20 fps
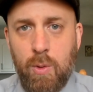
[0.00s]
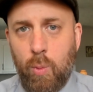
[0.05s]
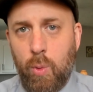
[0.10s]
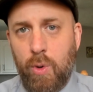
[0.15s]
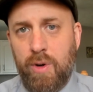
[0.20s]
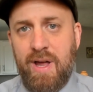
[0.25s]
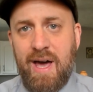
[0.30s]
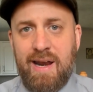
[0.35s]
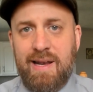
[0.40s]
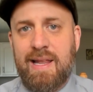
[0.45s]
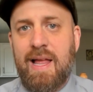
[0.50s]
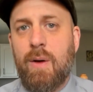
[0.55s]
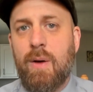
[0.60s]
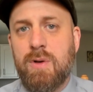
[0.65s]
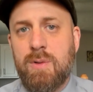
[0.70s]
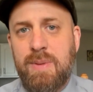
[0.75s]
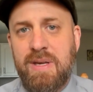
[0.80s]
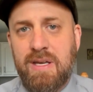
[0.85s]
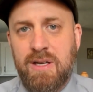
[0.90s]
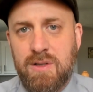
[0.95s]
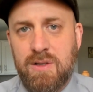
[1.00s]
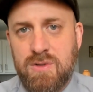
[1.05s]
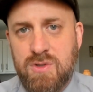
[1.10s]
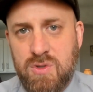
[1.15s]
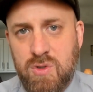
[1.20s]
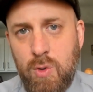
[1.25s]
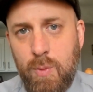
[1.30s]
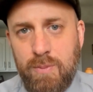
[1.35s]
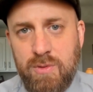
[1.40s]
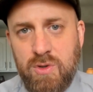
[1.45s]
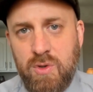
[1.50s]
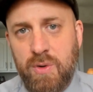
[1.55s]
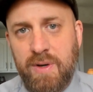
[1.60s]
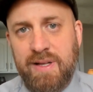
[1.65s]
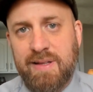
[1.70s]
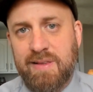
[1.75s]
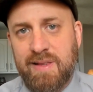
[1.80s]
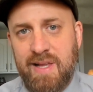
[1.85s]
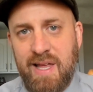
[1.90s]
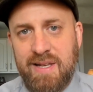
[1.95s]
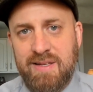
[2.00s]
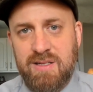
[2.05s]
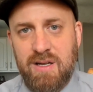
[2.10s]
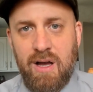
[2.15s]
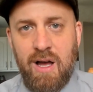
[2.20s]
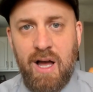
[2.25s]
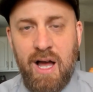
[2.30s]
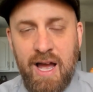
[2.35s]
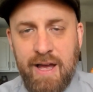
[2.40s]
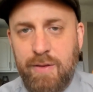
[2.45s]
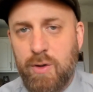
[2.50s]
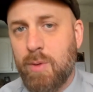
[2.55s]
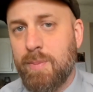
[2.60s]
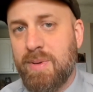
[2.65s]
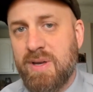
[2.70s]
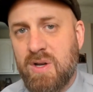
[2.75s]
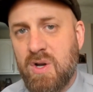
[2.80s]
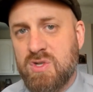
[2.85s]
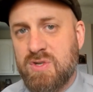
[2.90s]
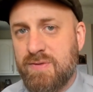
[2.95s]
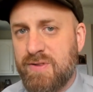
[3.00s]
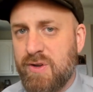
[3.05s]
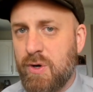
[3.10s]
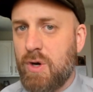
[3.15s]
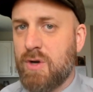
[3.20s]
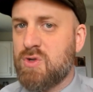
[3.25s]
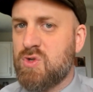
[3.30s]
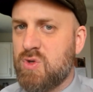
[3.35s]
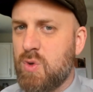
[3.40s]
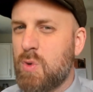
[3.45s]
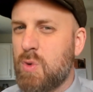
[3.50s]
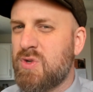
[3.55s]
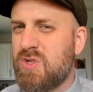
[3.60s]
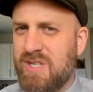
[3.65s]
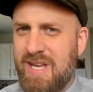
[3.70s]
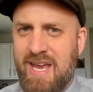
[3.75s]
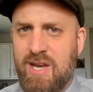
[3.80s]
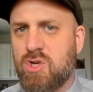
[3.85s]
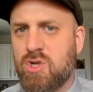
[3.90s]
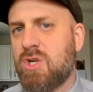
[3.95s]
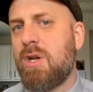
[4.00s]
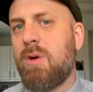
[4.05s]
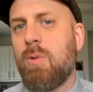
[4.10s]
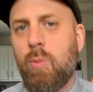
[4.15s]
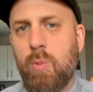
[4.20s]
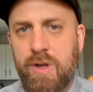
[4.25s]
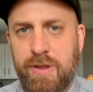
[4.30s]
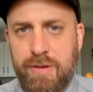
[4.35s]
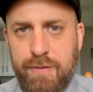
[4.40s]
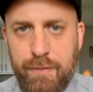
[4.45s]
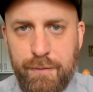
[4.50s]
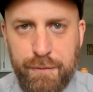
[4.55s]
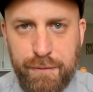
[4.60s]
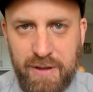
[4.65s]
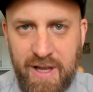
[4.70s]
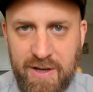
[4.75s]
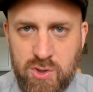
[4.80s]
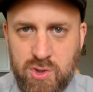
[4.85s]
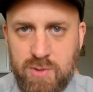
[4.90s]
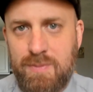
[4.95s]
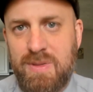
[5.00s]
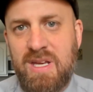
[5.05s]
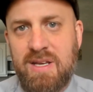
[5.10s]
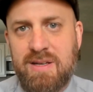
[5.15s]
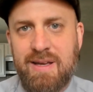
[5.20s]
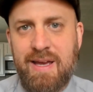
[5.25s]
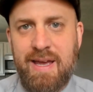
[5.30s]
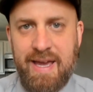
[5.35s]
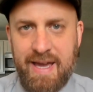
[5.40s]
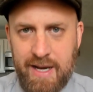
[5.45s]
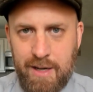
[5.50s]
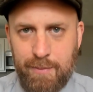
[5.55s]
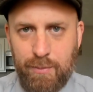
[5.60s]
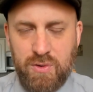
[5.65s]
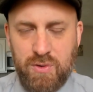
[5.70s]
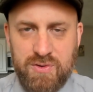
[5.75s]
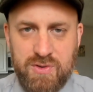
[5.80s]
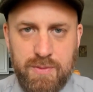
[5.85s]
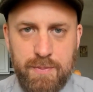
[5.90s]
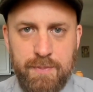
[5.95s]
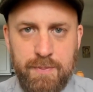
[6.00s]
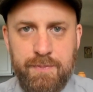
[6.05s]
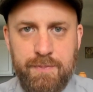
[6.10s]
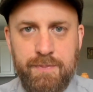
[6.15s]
were not allowed to be consumed during Lent either because of their association with flesh meat animals.